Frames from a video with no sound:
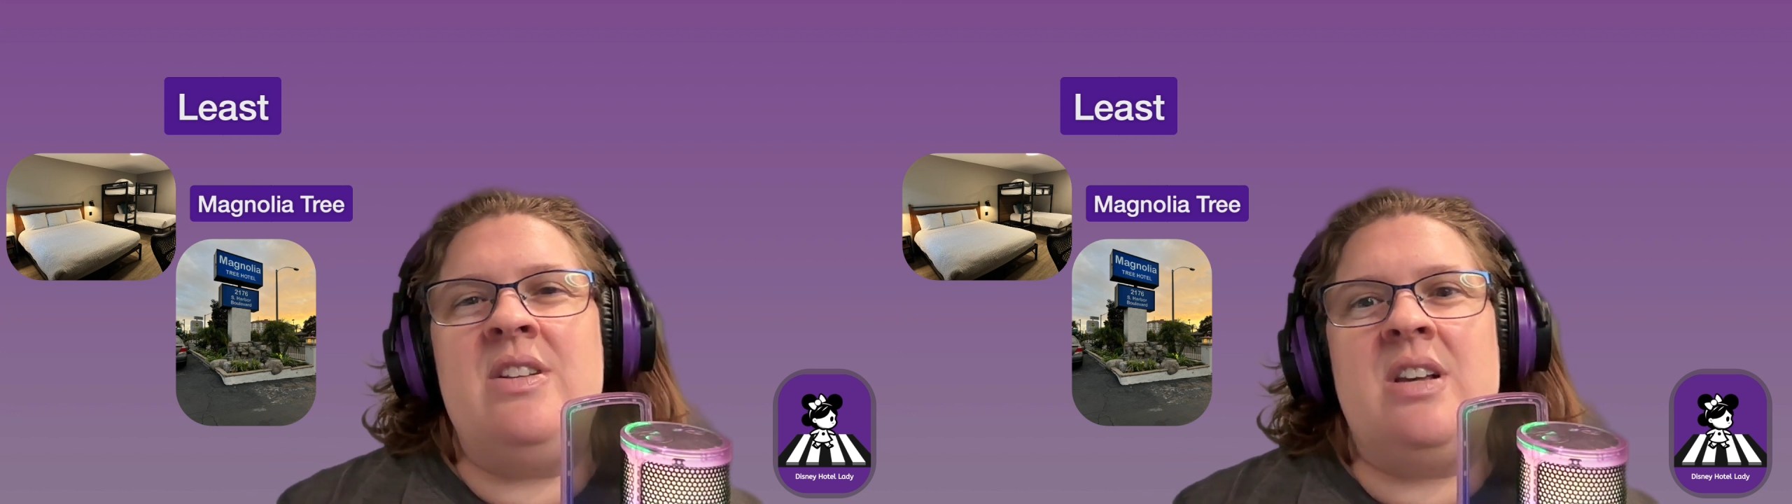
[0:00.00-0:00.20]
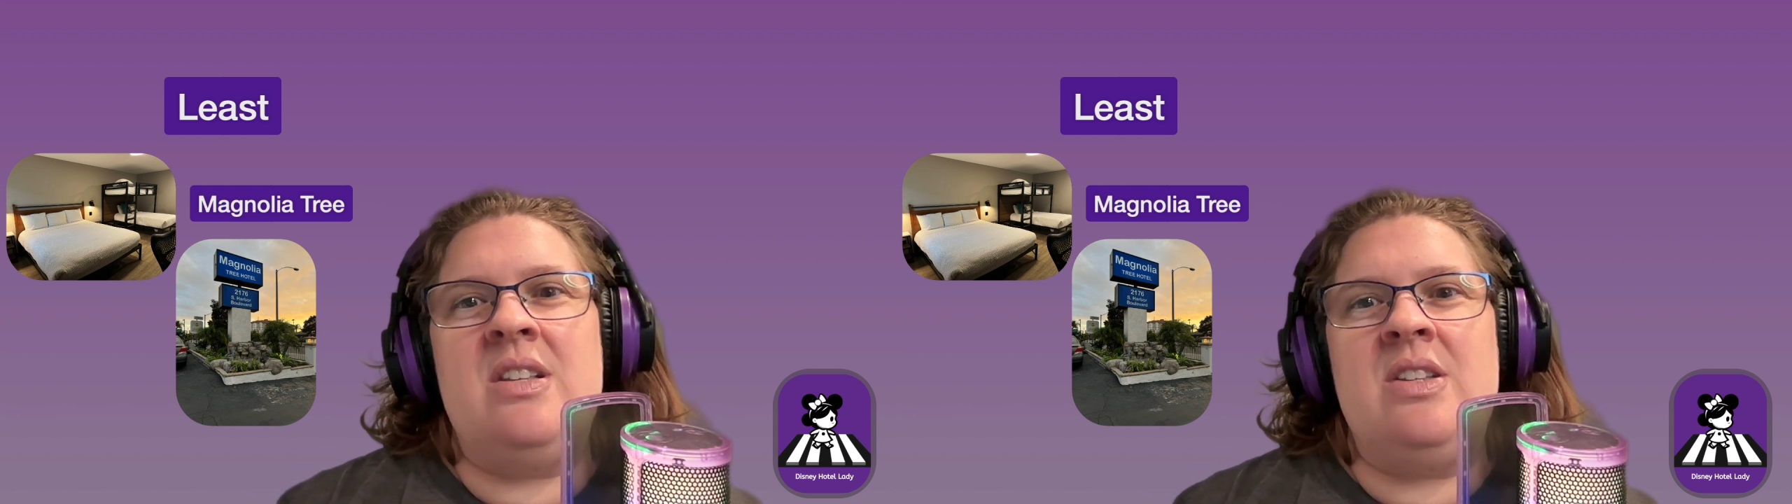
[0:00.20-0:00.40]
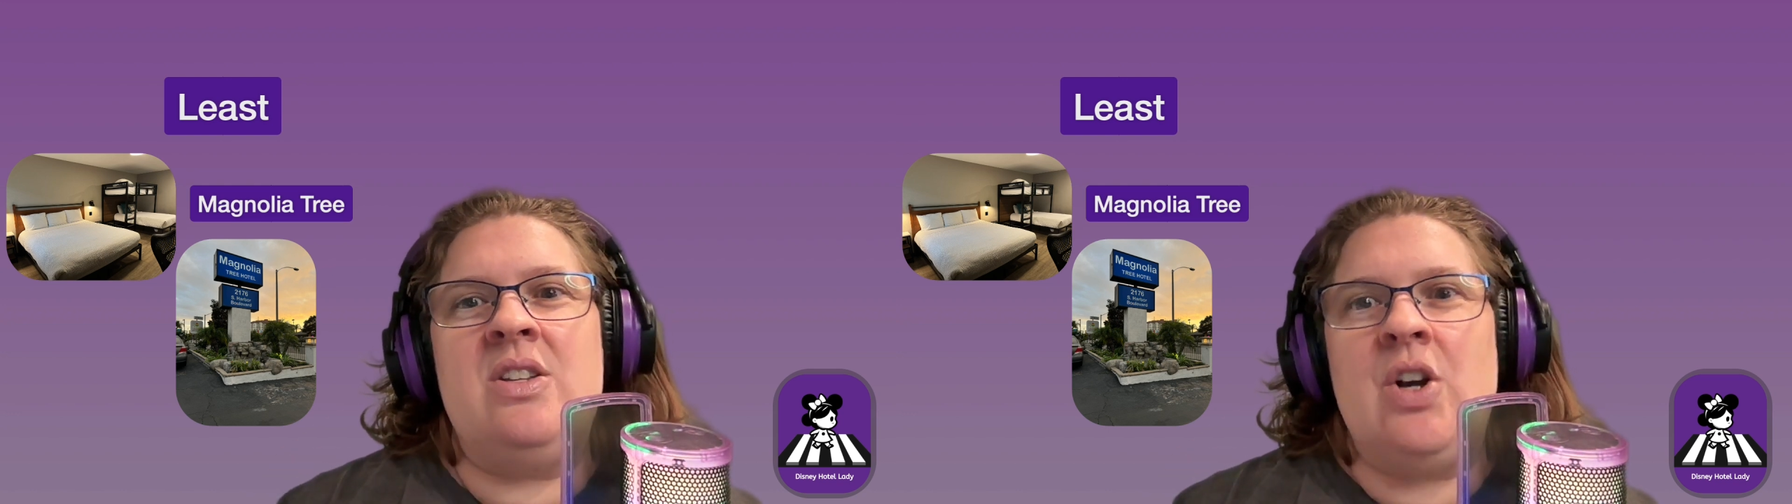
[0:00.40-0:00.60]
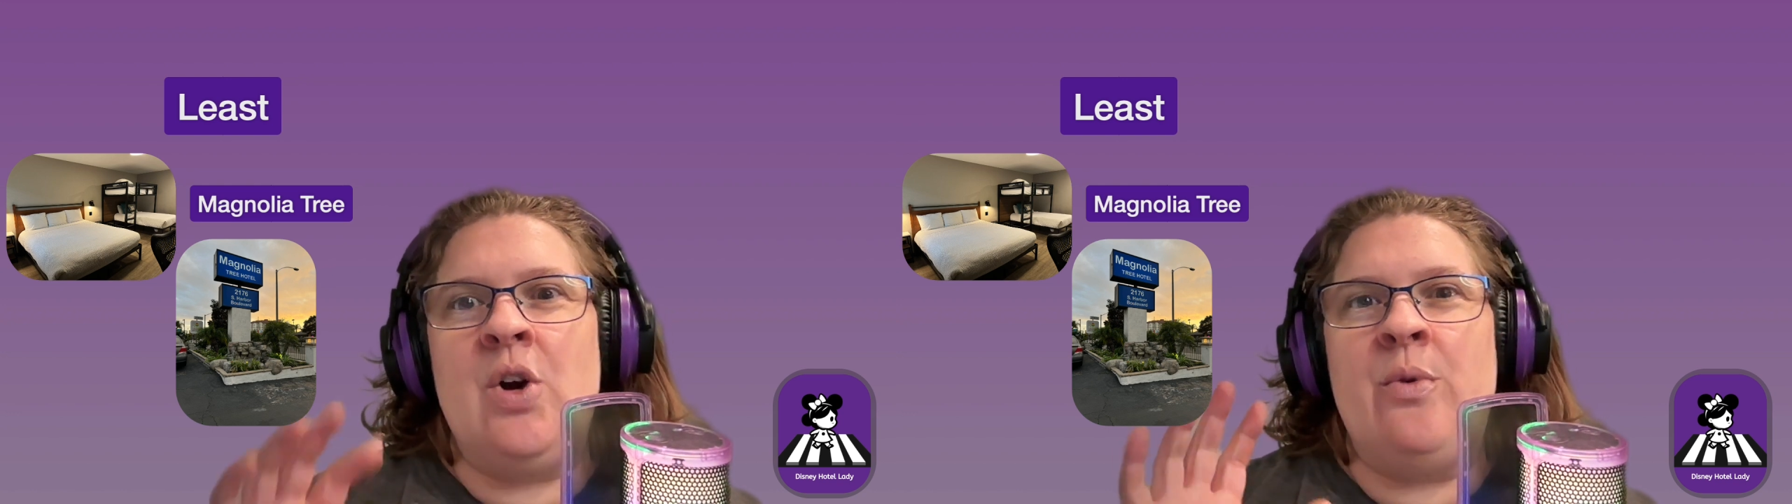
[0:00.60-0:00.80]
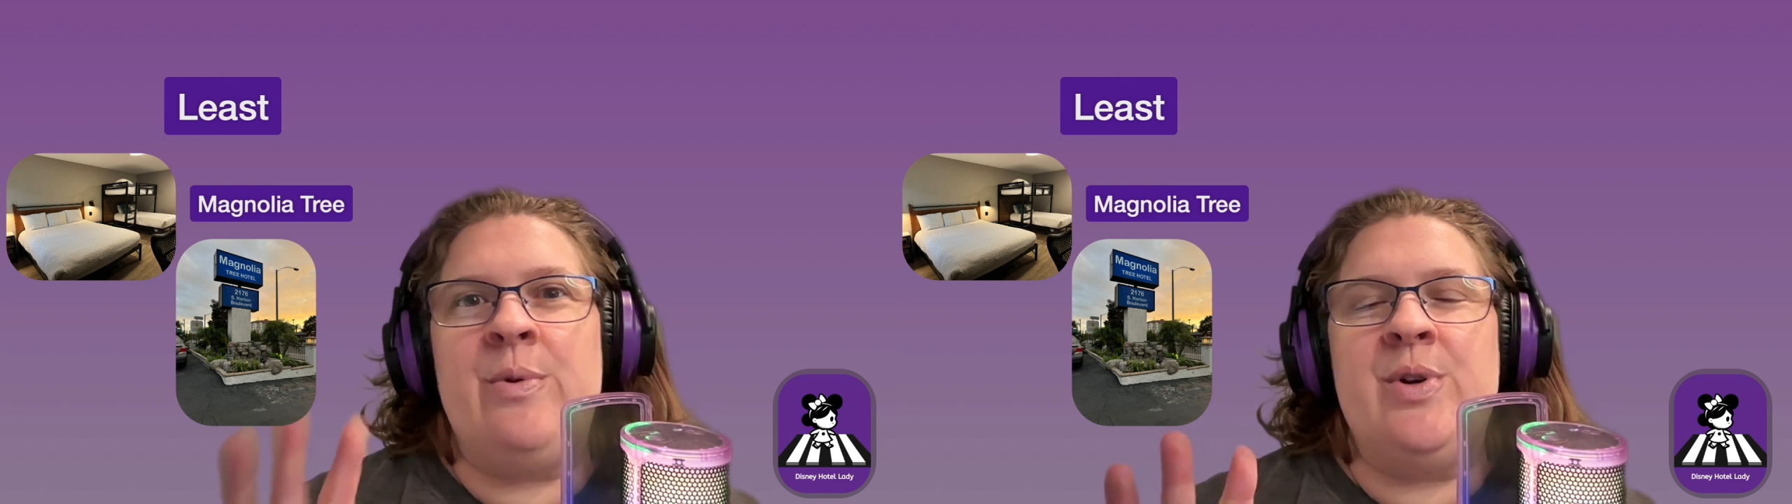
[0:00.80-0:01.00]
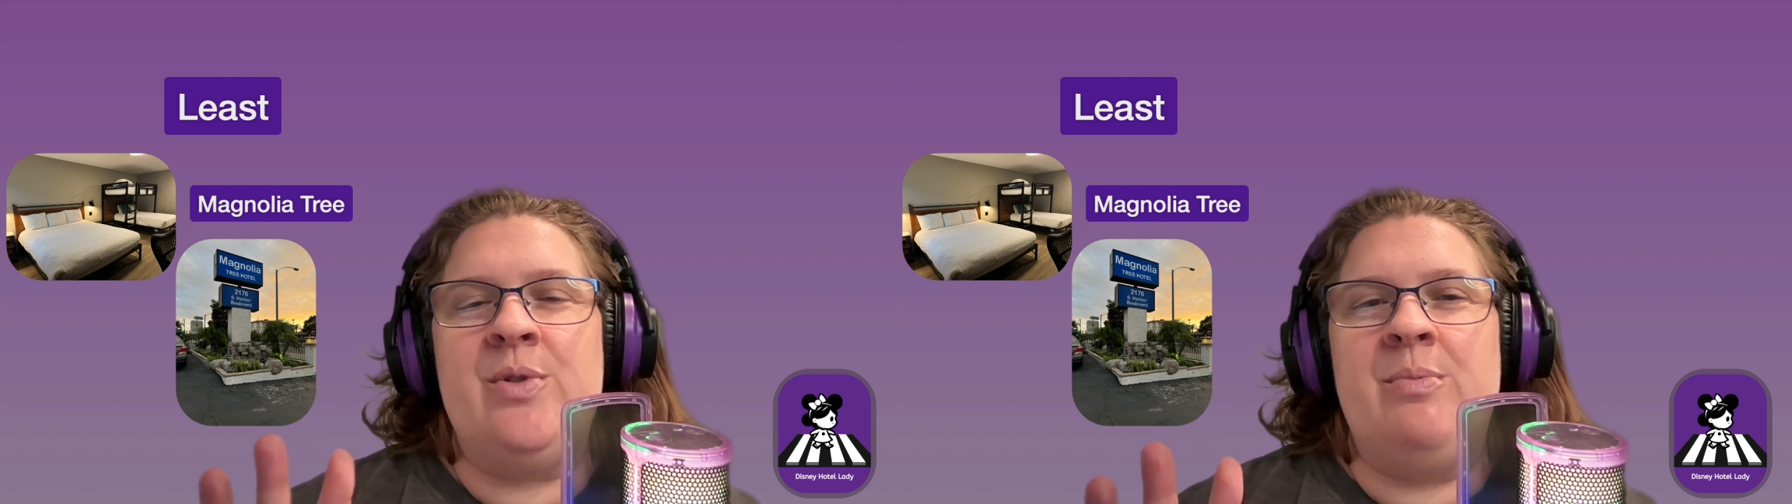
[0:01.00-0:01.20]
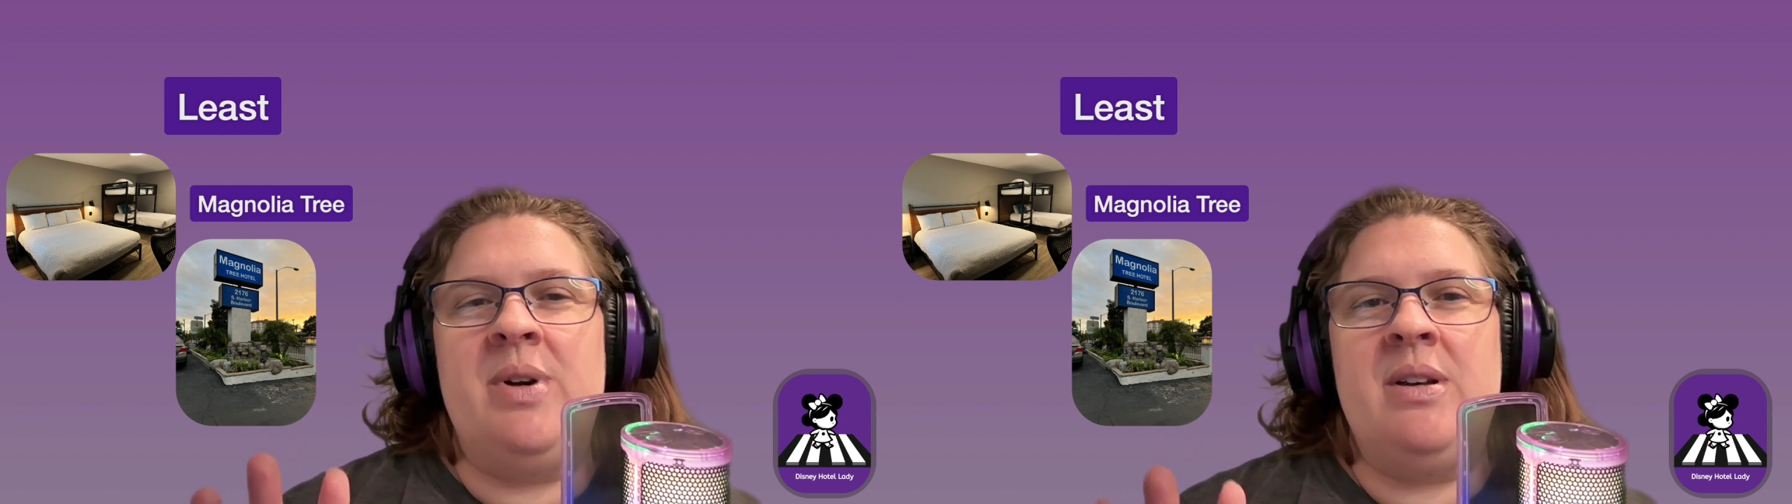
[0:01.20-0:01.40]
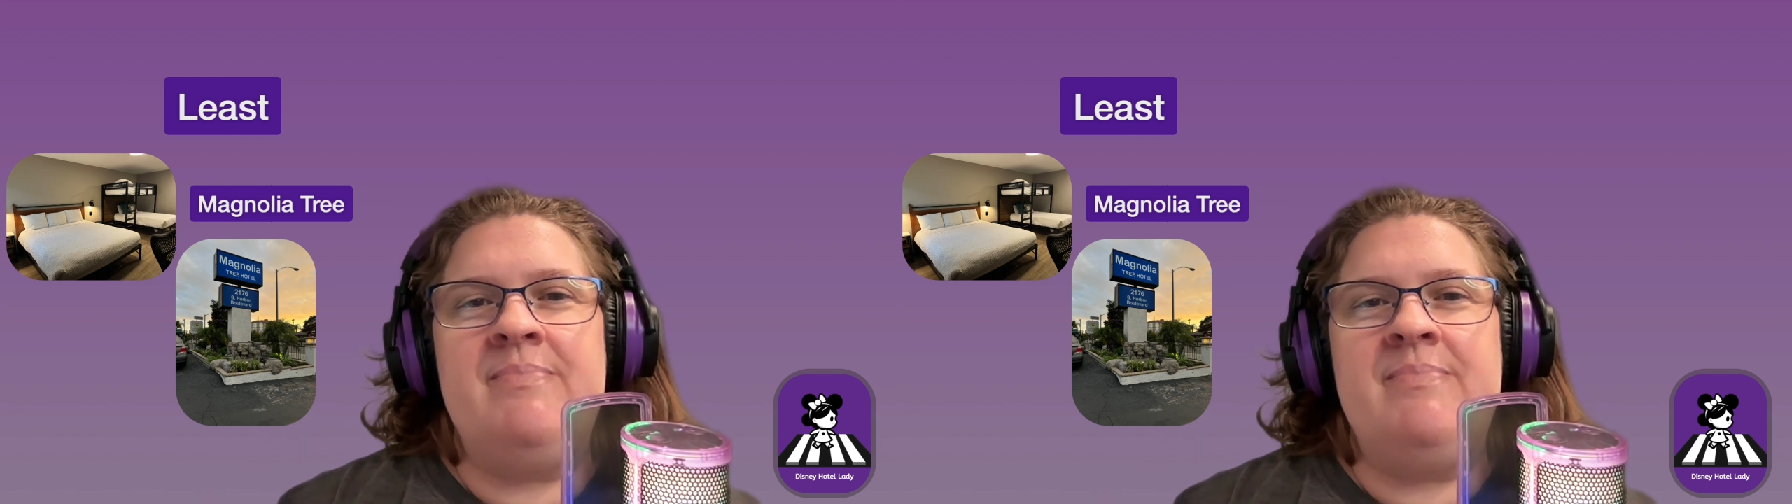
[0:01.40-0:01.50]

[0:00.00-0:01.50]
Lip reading: just a room.